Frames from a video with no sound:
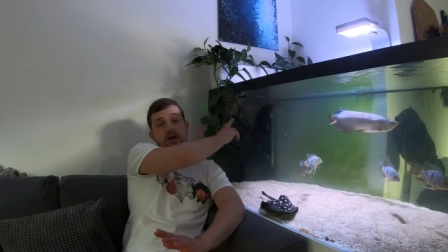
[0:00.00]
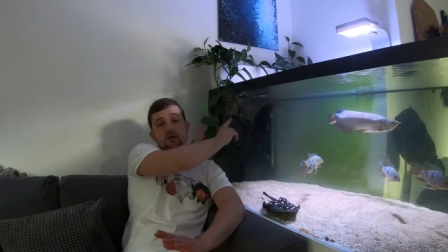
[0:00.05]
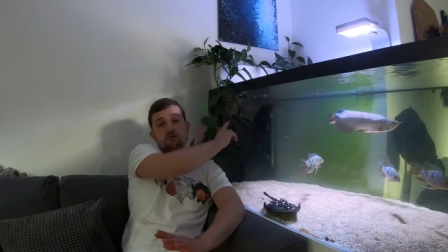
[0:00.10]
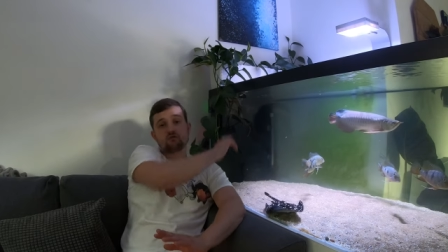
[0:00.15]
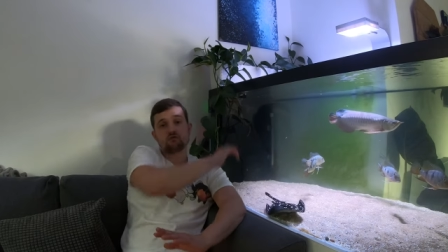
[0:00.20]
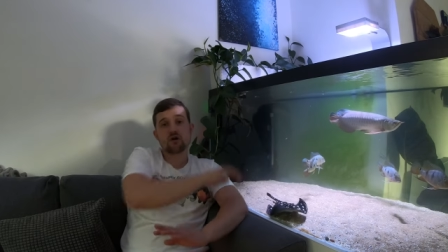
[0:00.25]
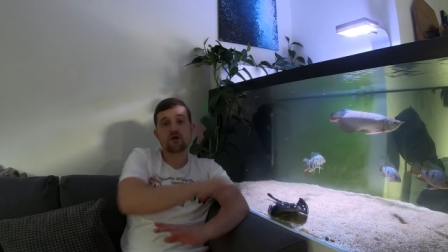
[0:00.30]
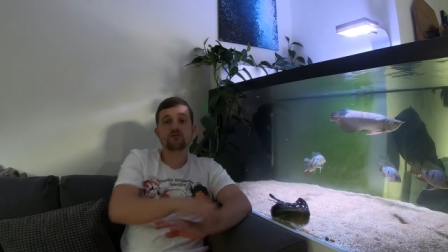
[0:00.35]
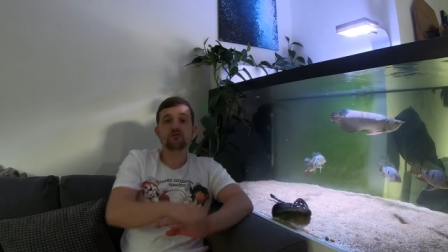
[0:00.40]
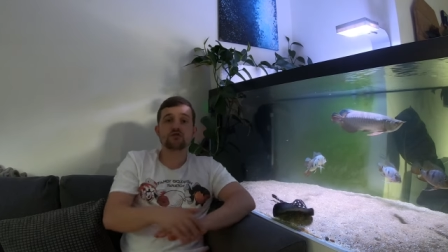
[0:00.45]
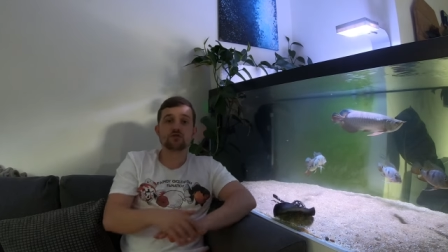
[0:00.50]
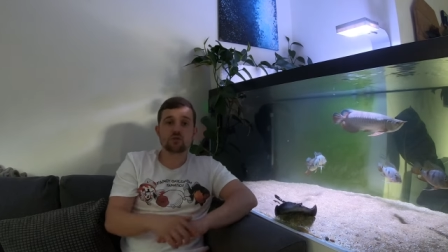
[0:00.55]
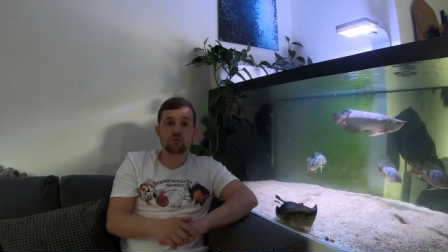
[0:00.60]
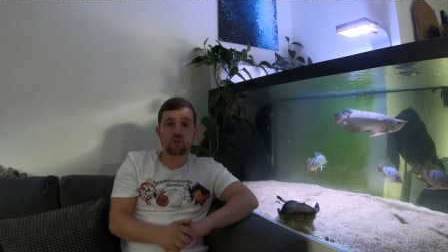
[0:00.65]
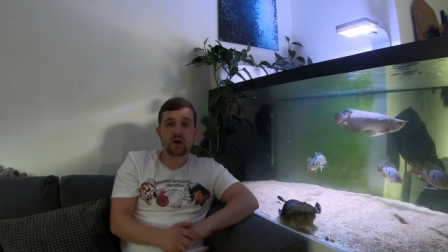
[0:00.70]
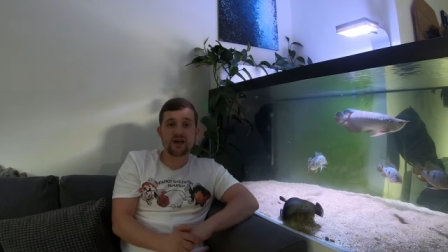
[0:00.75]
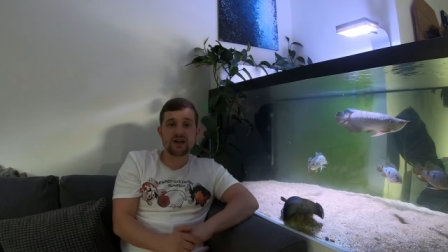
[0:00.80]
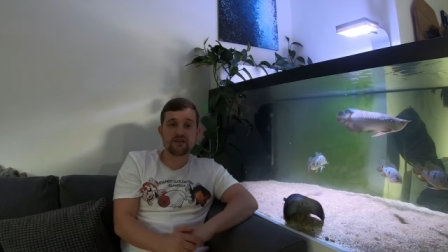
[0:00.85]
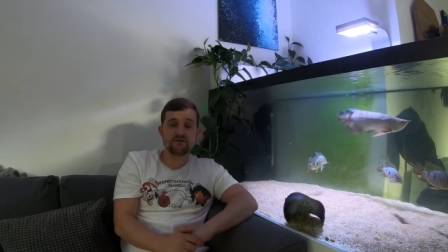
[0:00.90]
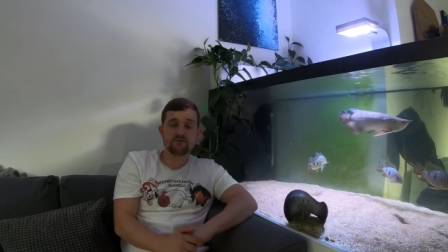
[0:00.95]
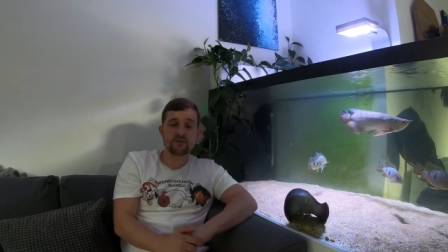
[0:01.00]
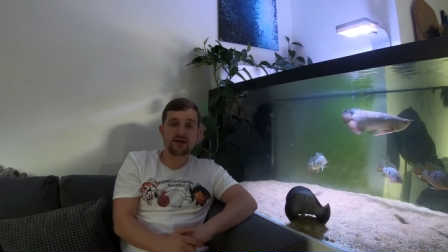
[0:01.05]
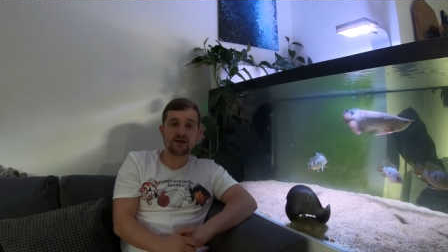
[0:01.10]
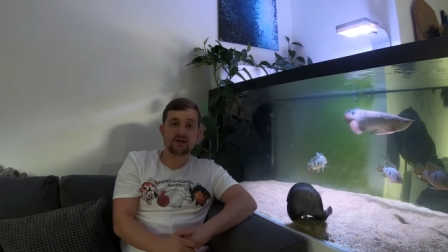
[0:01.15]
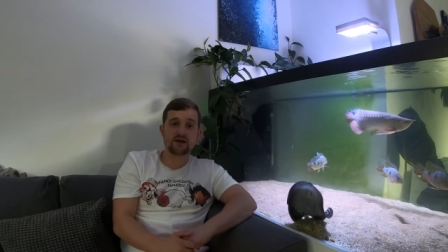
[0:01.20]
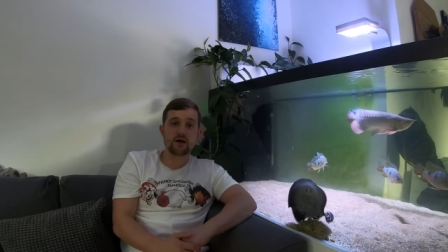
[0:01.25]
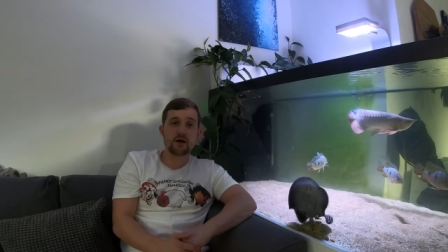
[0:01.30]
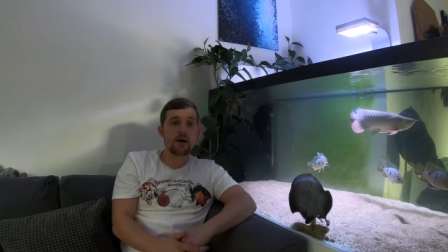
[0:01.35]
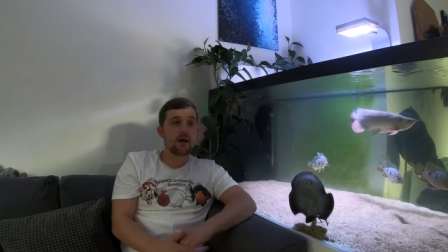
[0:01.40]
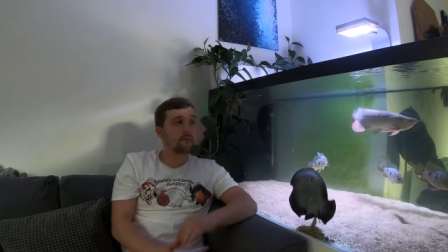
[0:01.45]
that runs the wave
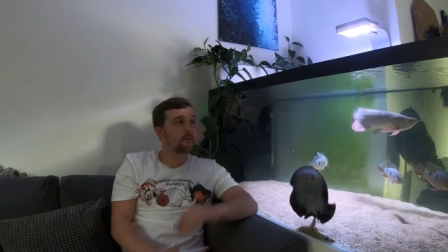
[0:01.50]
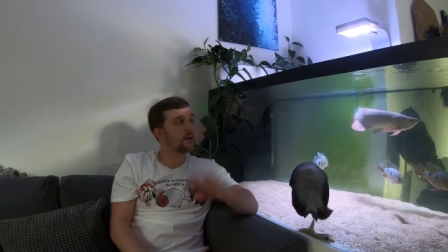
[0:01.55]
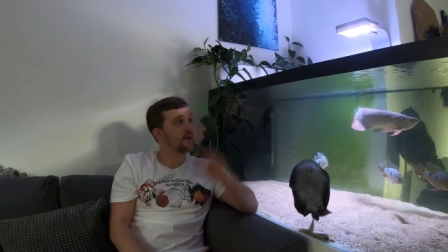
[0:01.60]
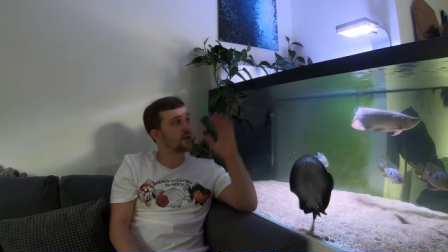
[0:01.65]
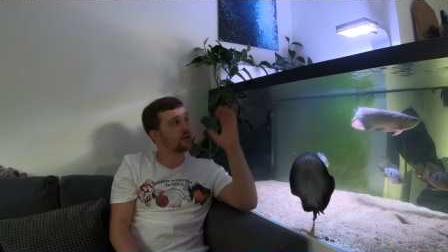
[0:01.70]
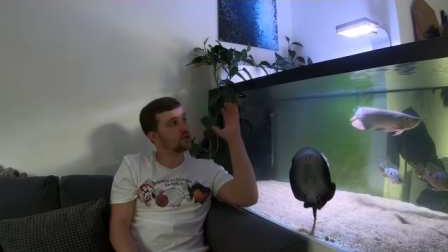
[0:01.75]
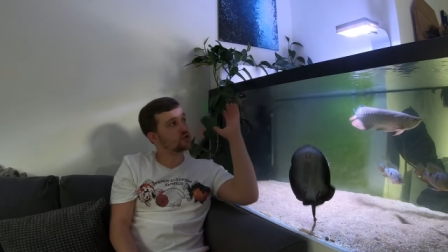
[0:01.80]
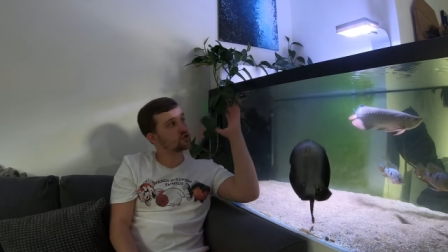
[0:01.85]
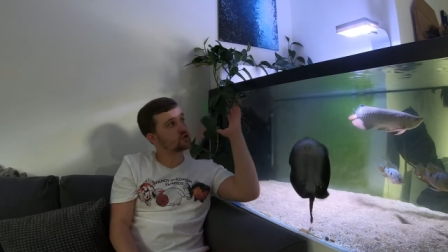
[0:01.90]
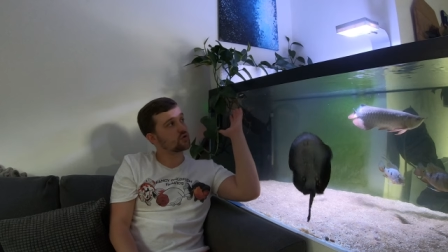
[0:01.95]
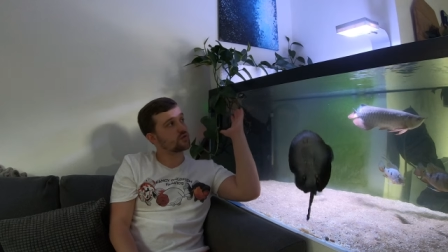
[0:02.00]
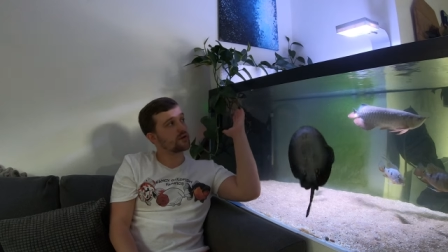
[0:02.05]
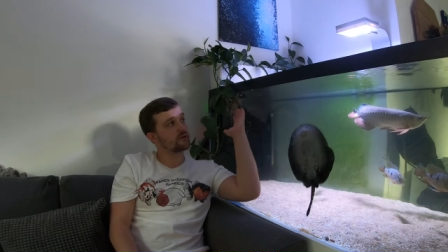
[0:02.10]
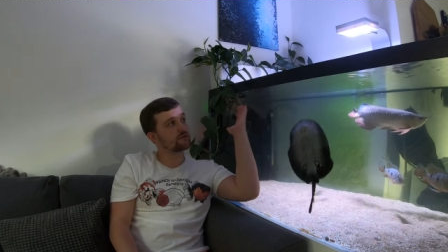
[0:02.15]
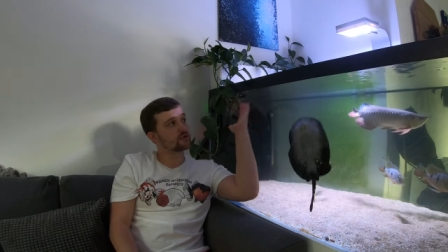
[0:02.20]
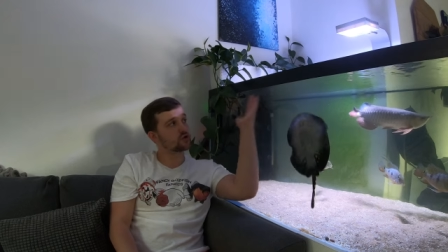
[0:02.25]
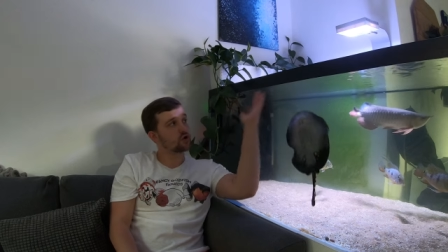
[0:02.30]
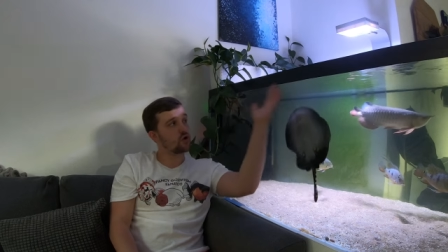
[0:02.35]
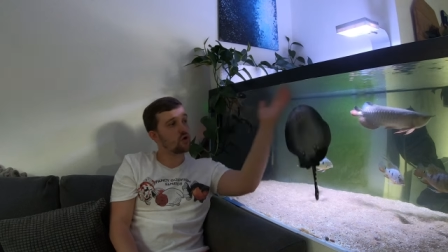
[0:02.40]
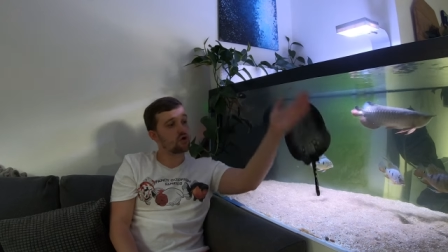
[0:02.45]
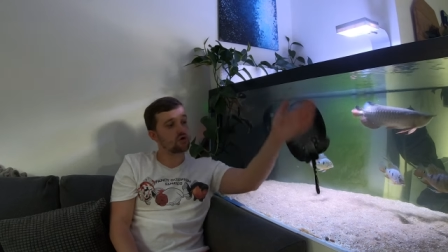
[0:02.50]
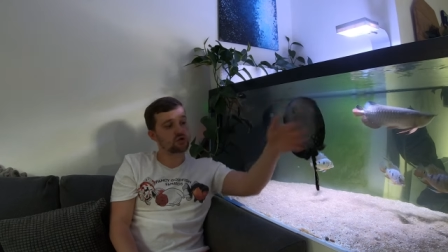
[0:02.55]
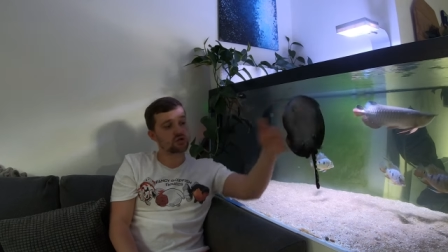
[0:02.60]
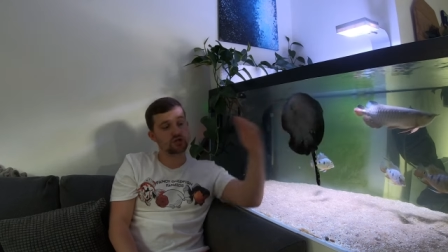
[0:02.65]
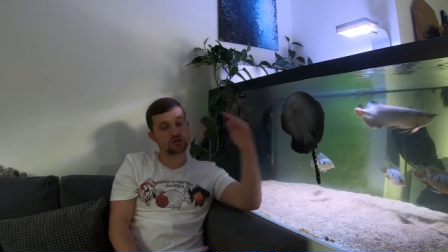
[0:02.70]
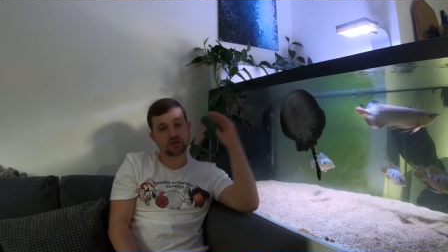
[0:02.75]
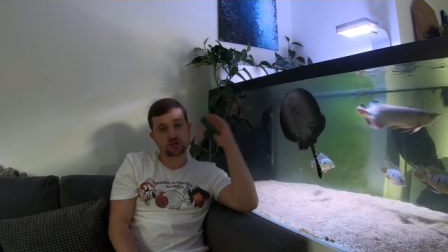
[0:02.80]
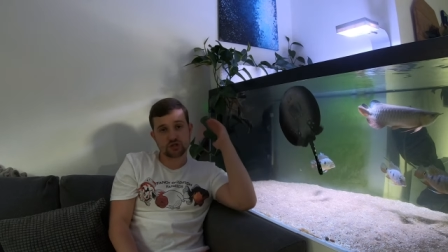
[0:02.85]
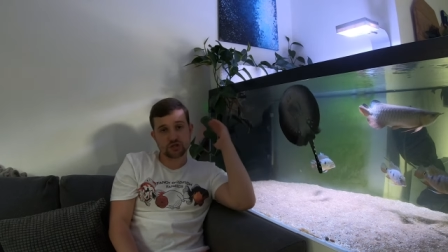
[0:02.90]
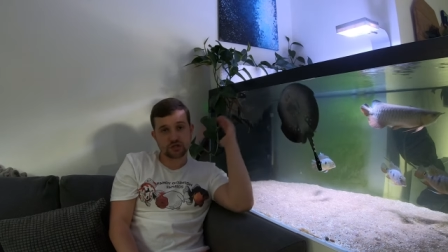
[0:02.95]
maker, making sure there is
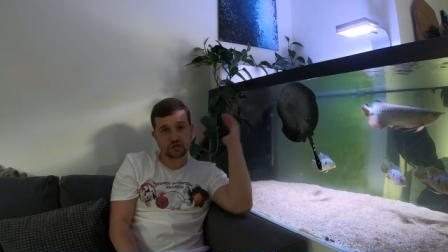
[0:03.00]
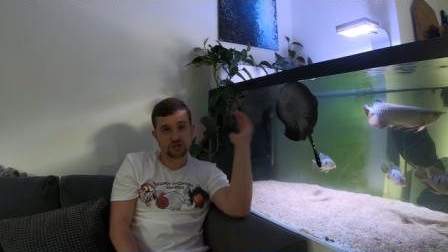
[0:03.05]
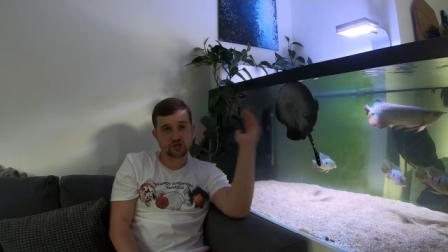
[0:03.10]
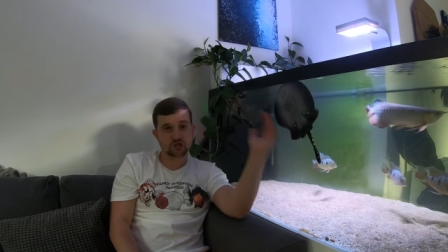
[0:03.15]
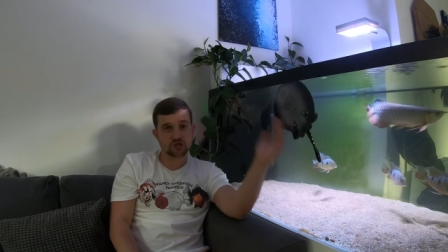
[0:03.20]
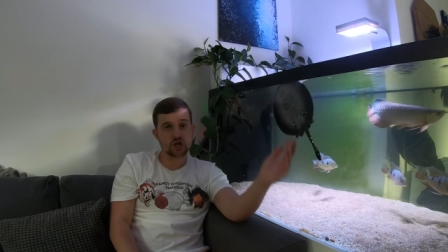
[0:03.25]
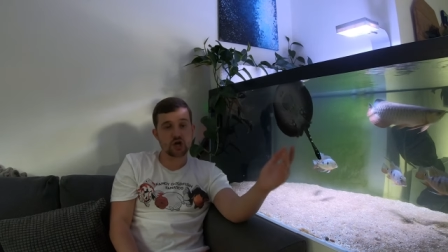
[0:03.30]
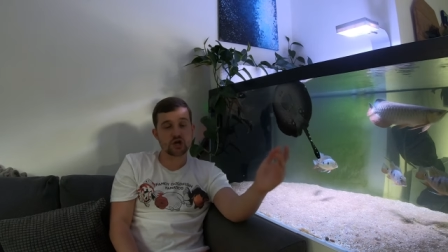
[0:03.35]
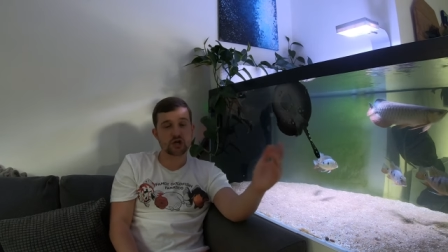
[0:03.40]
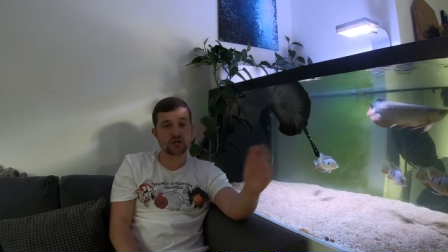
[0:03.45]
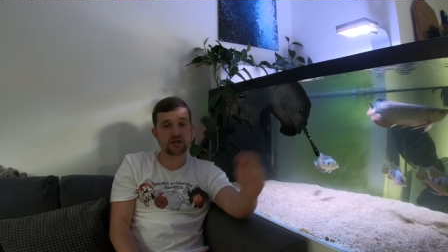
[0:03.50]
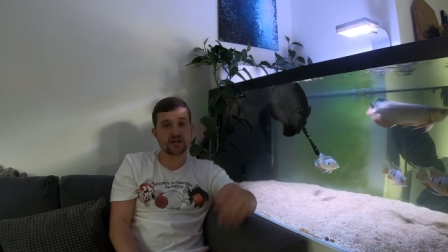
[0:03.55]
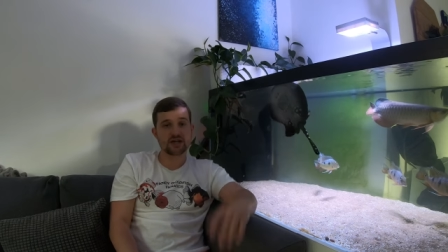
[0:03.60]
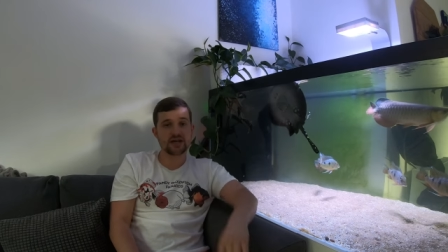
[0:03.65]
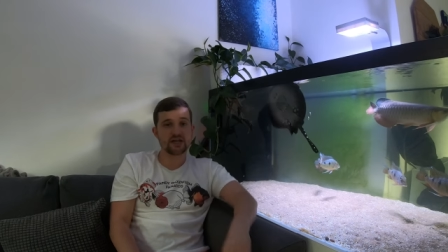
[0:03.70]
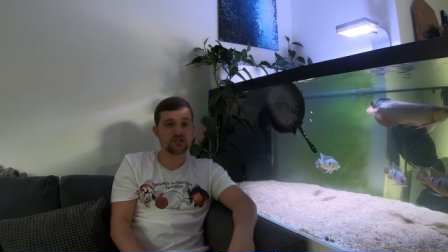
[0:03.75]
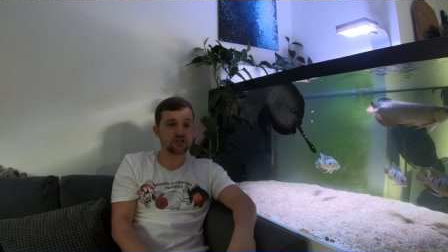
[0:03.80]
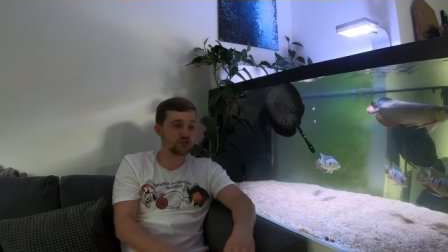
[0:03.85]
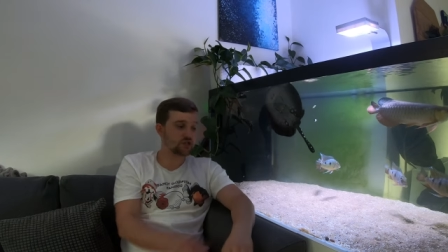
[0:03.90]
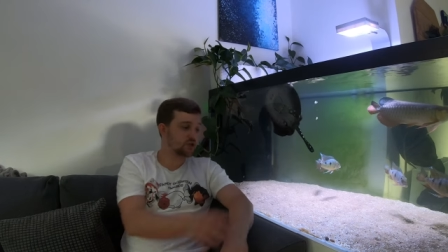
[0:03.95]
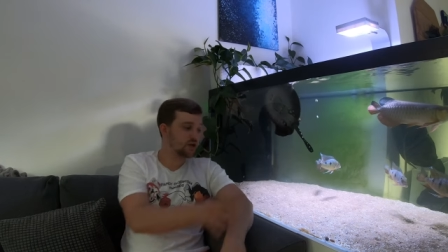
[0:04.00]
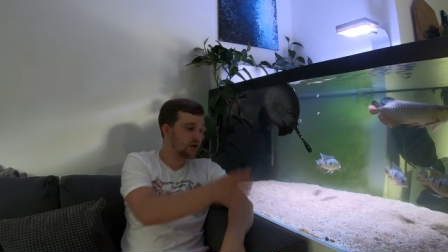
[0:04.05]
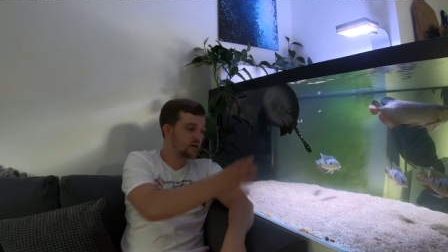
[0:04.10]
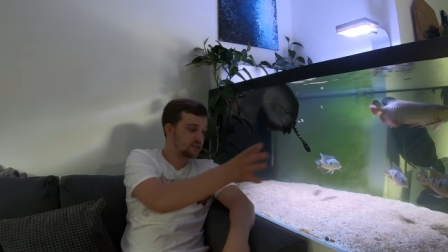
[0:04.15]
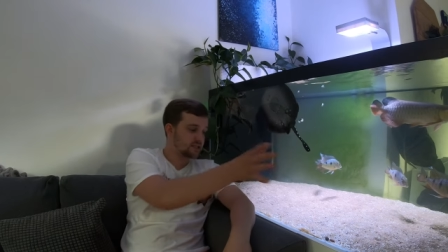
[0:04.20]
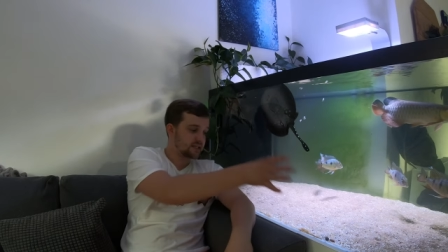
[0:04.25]
oxygen and circulation